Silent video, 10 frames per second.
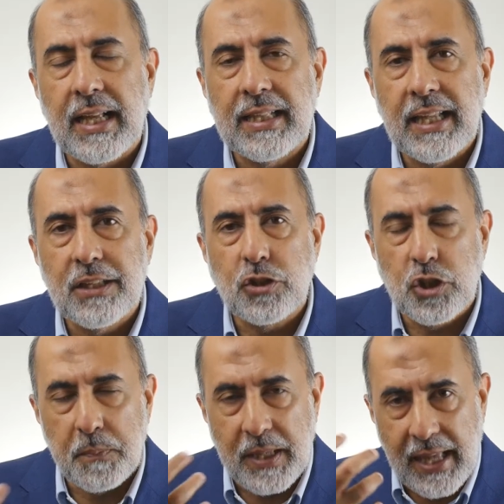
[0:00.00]
that
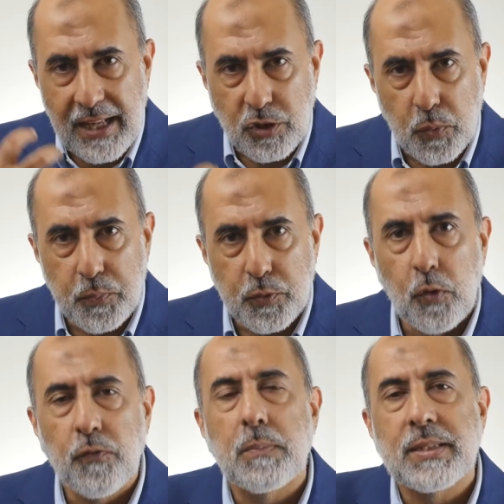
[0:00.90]
leadership, he has to
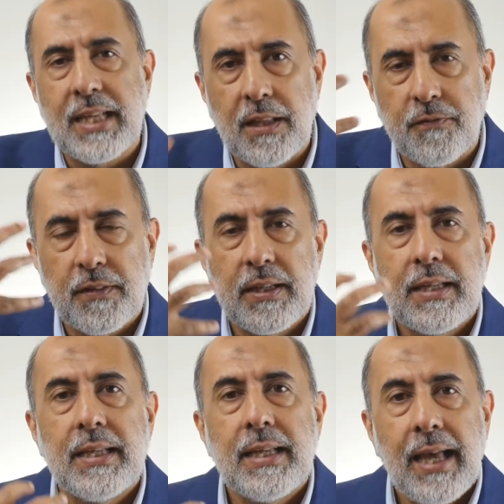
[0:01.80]
prove himself.
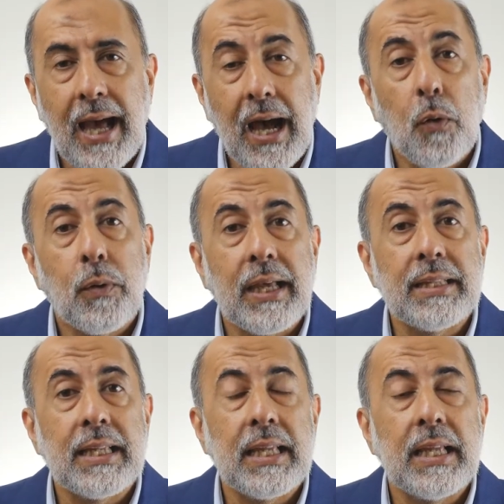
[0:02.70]
How can
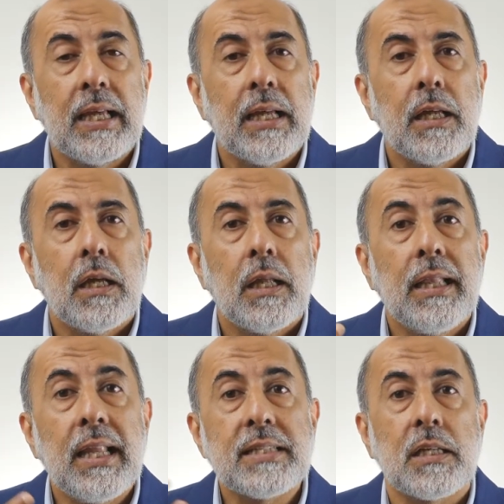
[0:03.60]
he
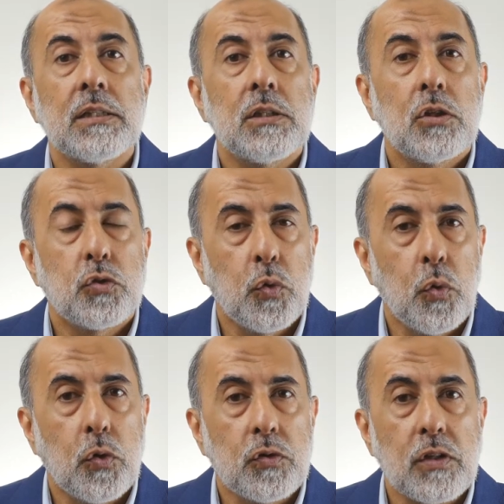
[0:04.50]
listen to
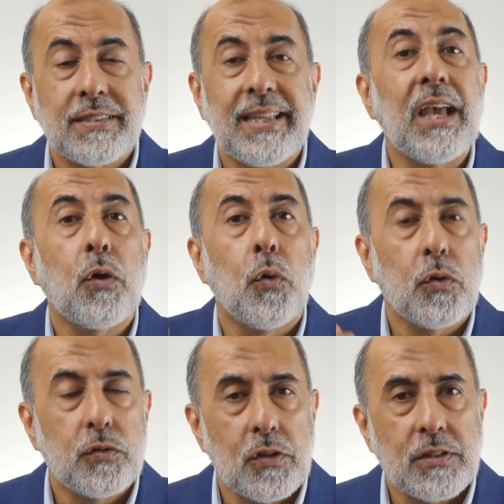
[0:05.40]
orders, take
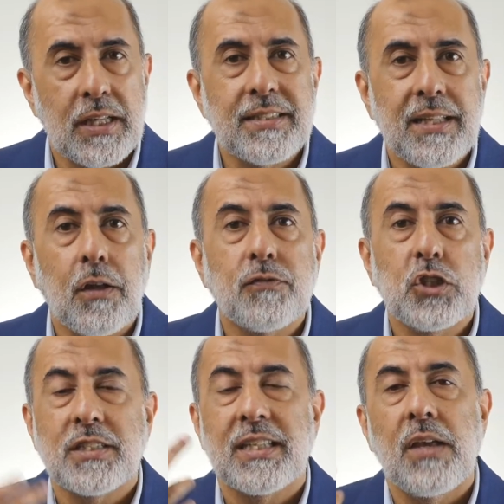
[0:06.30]
orders instead of
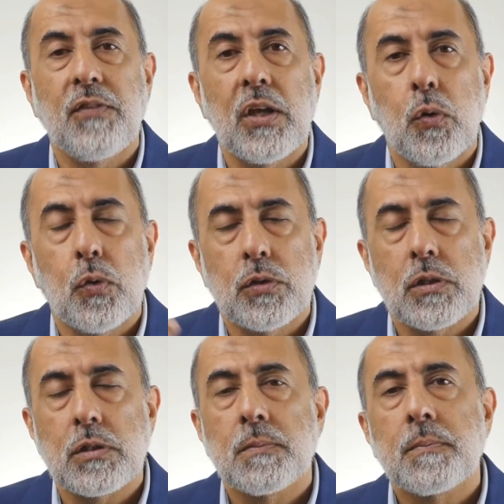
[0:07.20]
just giving orders?